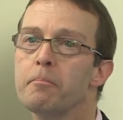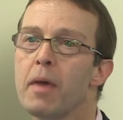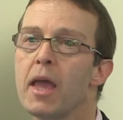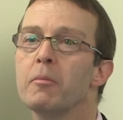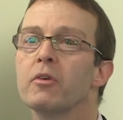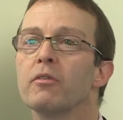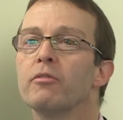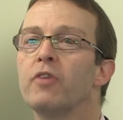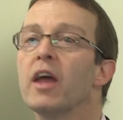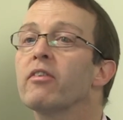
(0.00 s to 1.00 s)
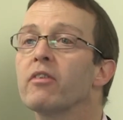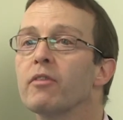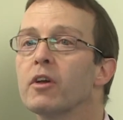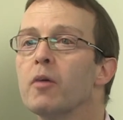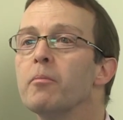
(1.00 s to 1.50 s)
payment of debts of
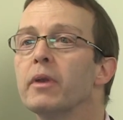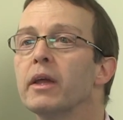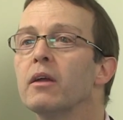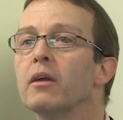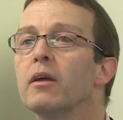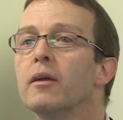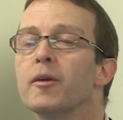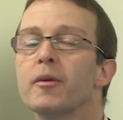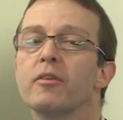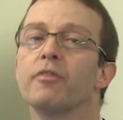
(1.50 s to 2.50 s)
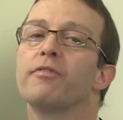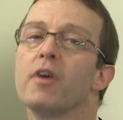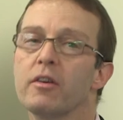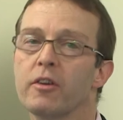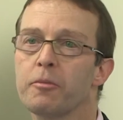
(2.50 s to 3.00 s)
the company,
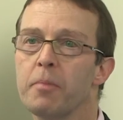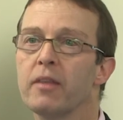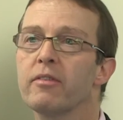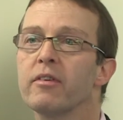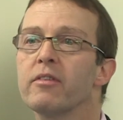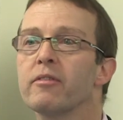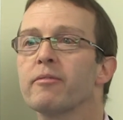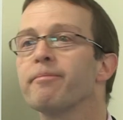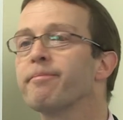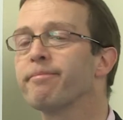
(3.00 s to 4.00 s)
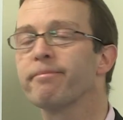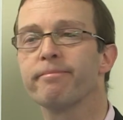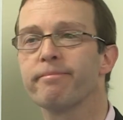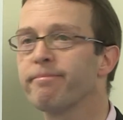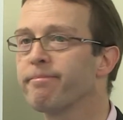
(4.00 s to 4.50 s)
deferred expenses,
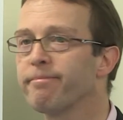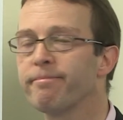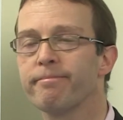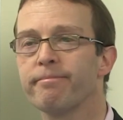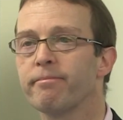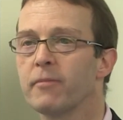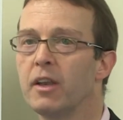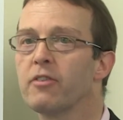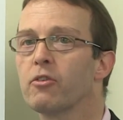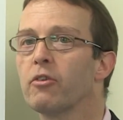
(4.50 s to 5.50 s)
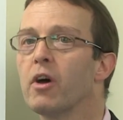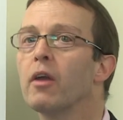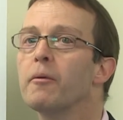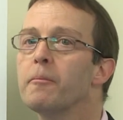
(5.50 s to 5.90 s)
the list goes on.